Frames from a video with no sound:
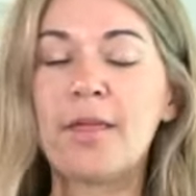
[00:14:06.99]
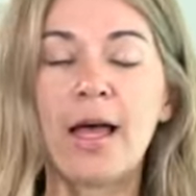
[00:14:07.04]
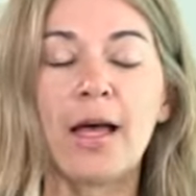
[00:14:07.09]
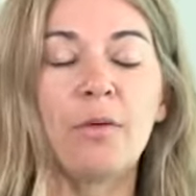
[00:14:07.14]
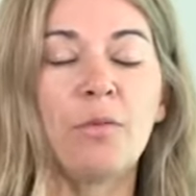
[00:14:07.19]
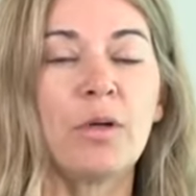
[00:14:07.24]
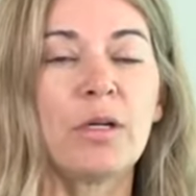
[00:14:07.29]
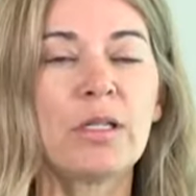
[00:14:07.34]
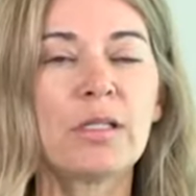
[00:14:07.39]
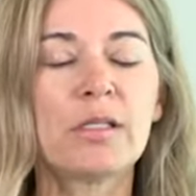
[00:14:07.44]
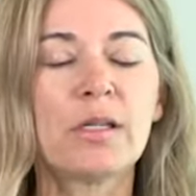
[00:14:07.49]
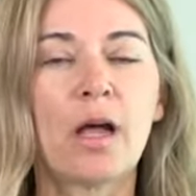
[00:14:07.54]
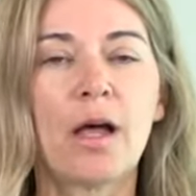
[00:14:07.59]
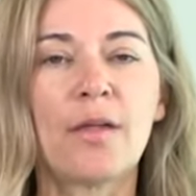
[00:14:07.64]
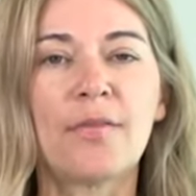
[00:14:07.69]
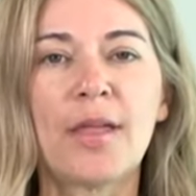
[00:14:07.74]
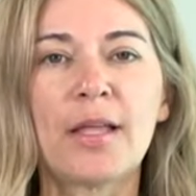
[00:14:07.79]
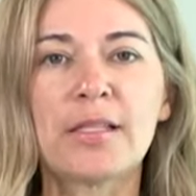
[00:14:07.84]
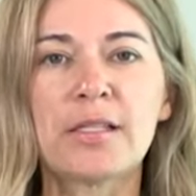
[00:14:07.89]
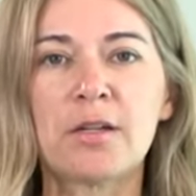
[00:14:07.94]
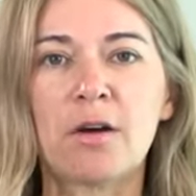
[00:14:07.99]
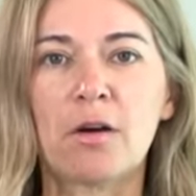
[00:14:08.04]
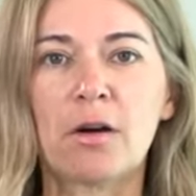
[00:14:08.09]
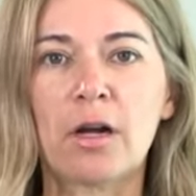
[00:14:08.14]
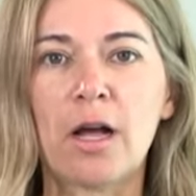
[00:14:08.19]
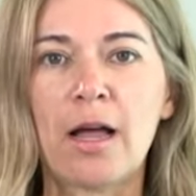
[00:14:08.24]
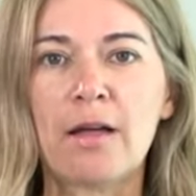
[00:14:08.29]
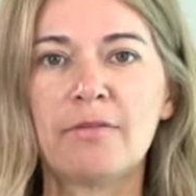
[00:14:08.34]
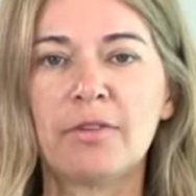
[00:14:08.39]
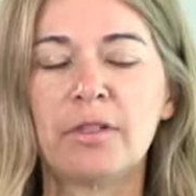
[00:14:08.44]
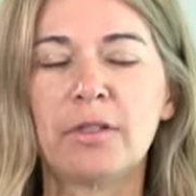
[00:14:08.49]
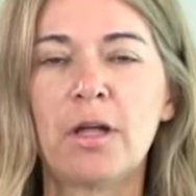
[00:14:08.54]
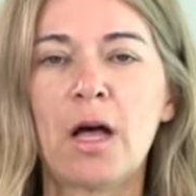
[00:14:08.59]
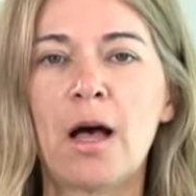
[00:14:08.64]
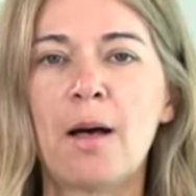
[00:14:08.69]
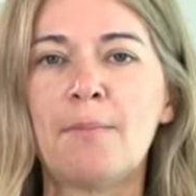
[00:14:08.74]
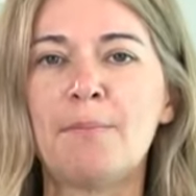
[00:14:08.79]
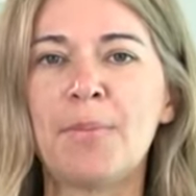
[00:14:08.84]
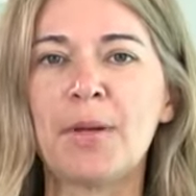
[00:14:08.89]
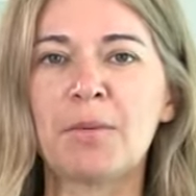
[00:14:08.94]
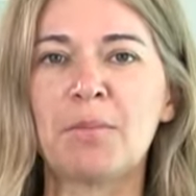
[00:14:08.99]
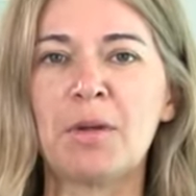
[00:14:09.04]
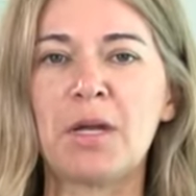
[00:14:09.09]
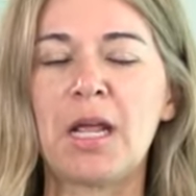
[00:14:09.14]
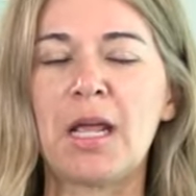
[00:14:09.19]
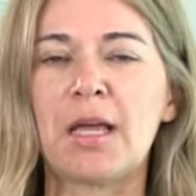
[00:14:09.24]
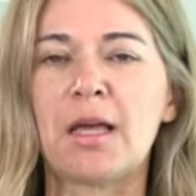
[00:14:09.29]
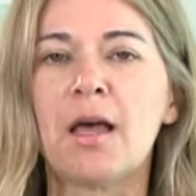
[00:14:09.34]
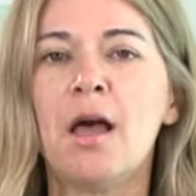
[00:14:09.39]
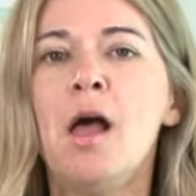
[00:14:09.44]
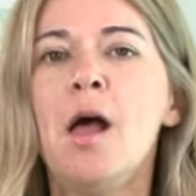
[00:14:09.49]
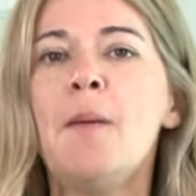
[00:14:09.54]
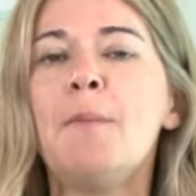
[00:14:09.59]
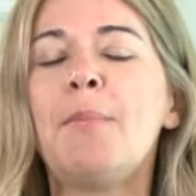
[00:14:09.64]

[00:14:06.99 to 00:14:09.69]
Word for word: That one is not. That's an archival um, pigment ink.